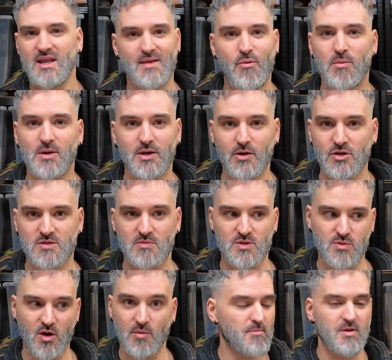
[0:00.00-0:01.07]
probably use them as
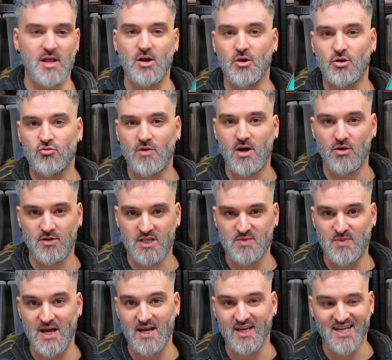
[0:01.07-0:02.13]
well, but they look great on
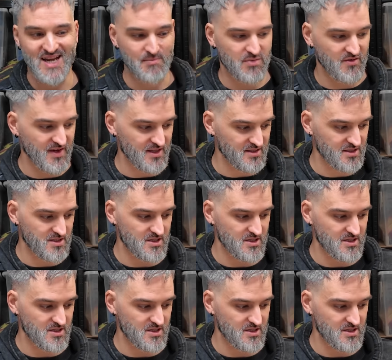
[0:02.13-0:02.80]
display in camper vans.